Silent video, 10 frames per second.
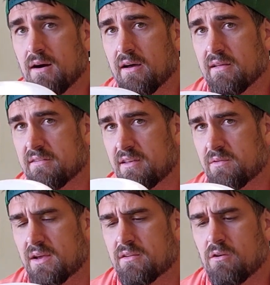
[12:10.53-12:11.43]
It seems
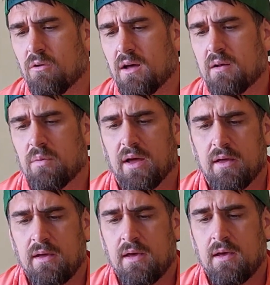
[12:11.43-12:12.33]
like it's gold line, but
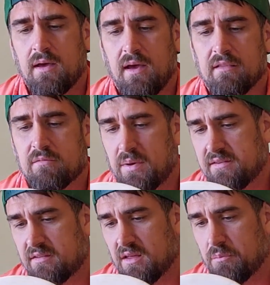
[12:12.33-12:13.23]
it's
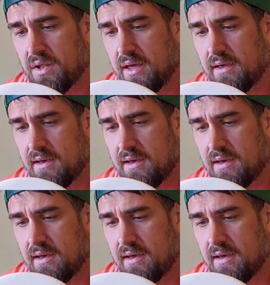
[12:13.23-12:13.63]
basically blank.